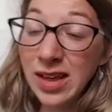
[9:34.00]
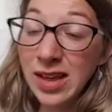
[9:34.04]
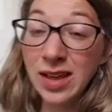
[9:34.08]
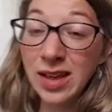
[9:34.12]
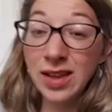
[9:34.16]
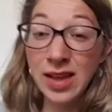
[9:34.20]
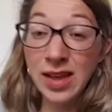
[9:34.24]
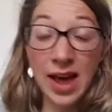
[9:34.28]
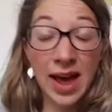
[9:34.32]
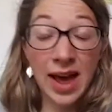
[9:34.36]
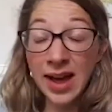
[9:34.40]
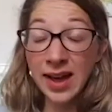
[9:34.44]

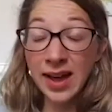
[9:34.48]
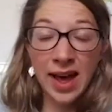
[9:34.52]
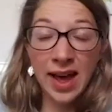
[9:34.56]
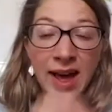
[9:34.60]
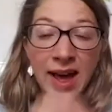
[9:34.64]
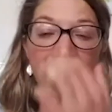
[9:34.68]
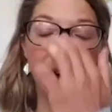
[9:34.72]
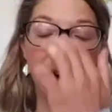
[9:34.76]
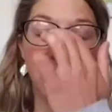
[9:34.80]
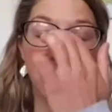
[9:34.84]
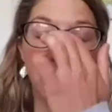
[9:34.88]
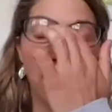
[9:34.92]

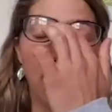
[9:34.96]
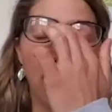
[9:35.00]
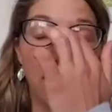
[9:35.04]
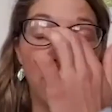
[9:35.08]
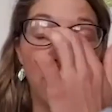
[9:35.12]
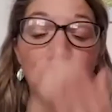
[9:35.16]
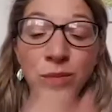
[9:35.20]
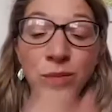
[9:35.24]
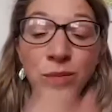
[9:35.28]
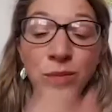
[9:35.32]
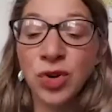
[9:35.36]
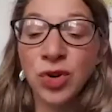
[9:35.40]

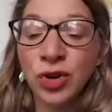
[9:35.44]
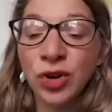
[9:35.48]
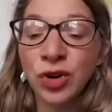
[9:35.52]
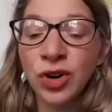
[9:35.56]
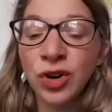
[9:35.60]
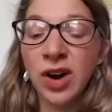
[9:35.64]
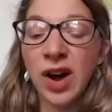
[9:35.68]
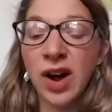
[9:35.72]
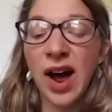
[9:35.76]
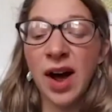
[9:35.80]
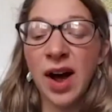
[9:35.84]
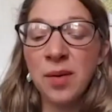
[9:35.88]

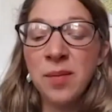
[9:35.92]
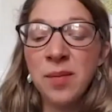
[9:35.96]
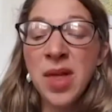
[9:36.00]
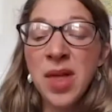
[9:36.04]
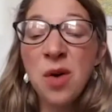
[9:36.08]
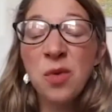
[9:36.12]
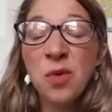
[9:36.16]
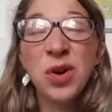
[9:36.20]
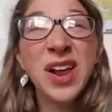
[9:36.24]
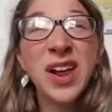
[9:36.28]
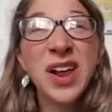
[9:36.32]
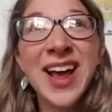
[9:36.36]
Sure.
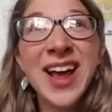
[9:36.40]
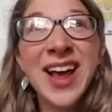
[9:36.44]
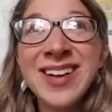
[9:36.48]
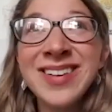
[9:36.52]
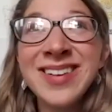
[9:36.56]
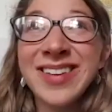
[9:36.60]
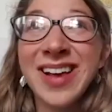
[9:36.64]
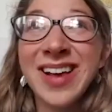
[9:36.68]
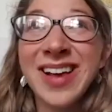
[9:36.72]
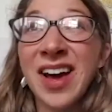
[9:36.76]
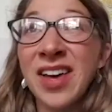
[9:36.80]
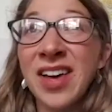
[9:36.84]
Well,
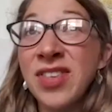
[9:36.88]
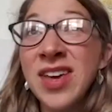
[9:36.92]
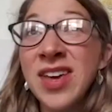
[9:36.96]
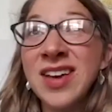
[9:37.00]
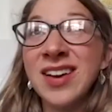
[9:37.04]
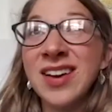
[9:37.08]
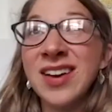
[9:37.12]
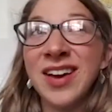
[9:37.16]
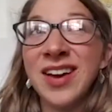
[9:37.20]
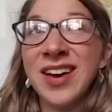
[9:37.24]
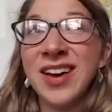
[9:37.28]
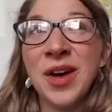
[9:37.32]
I
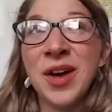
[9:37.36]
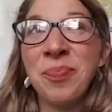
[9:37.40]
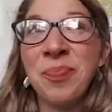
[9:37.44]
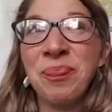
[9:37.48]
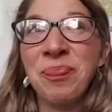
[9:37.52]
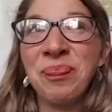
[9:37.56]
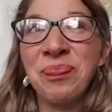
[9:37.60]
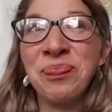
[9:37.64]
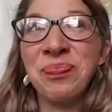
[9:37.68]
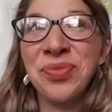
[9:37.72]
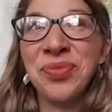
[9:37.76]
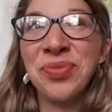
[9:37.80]
think
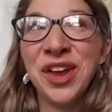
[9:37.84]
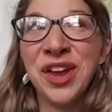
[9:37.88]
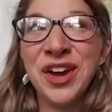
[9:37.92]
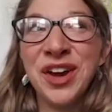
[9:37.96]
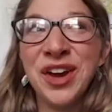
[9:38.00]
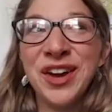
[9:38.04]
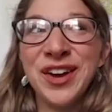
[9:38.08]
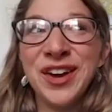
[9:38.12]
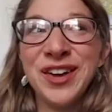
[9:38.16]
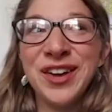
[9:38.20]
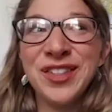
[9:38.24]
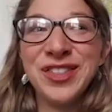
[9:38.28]

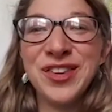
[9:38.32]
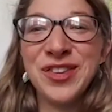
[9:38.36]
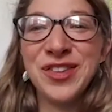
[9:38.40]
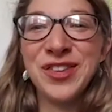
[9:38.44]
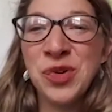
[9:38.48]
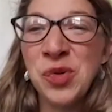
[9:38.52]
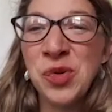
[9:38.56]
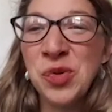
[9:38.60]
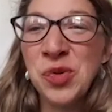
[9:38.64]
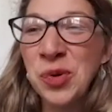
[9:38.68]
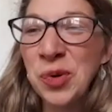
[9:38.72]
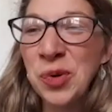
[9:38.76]

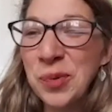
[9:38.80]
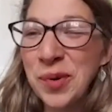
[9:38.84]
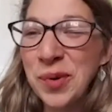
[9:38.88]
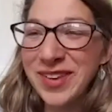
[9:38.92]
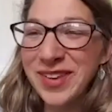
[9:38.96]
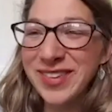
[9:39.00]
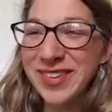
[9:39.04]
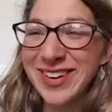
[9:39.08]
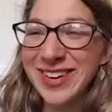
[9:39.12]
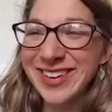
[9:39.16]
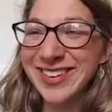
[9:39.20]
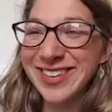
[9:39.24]
there's
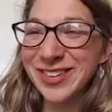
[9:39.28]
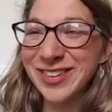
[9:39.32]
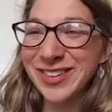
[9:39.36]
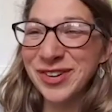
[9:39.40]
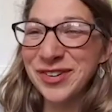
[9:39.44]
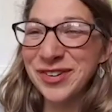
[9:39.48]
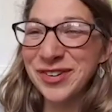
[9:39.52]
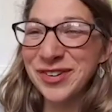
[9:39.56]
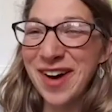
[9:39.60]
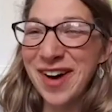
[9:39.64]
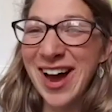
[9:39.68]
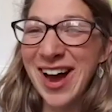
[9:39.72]
always this
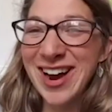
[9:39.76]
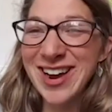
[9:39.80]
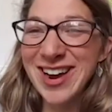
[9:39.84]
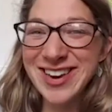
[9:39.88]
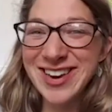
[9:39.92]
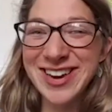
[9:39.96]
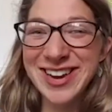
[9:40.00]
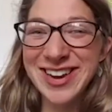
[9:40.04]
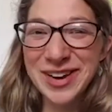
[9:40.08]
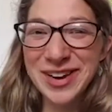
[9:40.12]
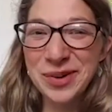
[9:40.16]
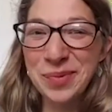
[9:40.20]
sort of
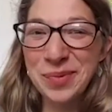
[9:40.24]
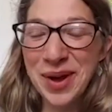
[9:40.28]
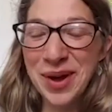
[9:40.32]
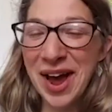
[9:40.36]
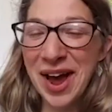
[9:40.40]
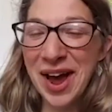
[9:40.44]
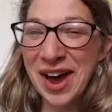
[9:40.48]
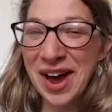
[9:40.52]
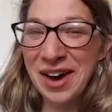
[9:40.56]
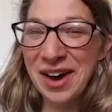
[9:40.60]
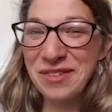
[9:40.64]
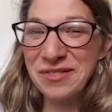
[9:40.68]
idea we
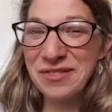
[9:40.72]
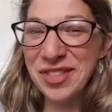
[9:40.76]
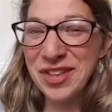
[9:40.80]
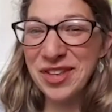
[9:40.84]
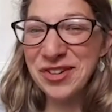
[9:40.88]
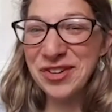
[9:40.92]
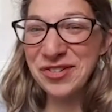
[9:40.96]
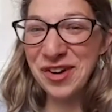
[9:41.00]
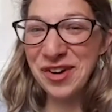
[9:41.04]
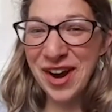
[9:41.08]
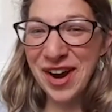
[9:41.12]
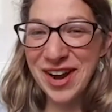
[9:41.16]
have
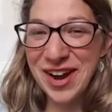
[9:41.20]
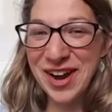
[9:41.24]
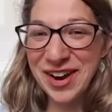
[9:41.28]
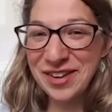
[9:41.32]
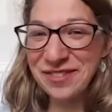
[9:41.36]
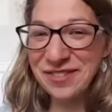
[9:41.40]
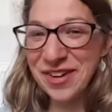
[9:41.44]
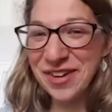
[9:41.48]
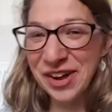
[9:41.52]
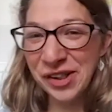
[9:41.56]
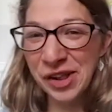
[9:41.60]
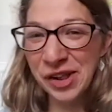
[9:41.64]
that training
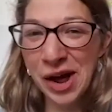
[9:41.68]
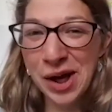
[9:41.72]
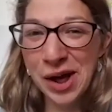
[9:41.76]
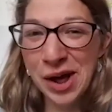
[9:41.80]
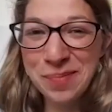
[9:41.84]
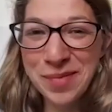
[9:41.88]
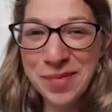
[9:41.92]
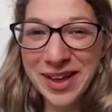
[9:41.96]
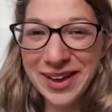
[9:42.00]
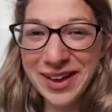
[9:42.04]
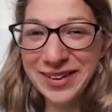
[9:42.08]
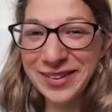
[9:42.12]
for
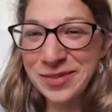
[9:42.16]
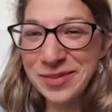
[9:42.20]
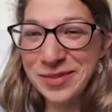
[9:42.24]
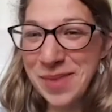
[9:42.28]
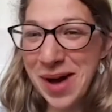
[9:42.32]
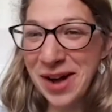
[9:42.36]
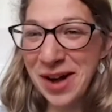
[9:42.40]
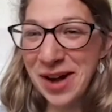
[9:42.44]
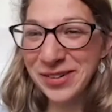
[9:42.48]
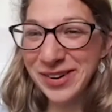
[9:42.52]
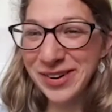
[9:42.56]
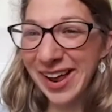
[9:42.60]
climbing is
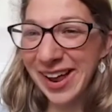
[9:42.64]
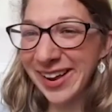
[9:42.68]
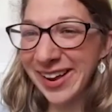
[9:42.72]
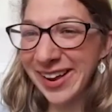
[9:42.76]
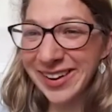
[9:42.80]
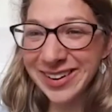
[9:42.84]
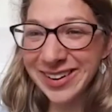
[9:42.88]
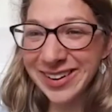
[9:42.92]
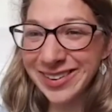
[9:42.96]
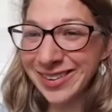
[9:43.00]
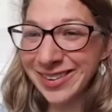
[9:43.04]
about like